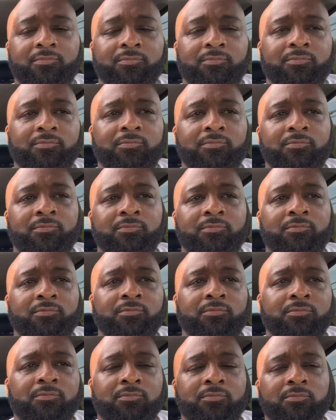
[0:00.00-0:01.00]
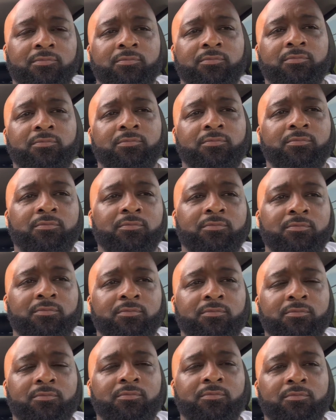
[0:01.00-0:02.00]

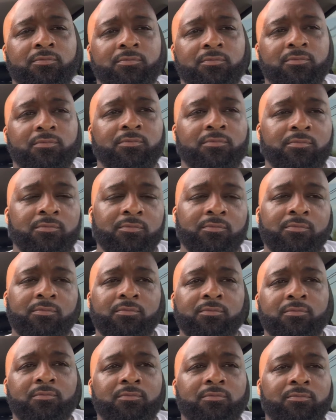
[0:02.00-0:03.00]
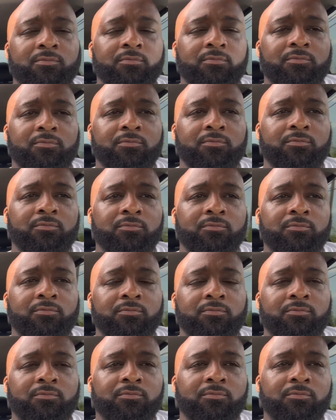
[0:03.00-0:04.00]

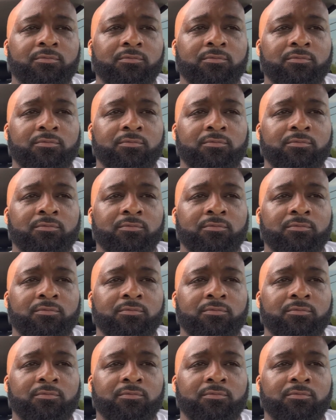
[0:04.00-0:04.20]
(silent)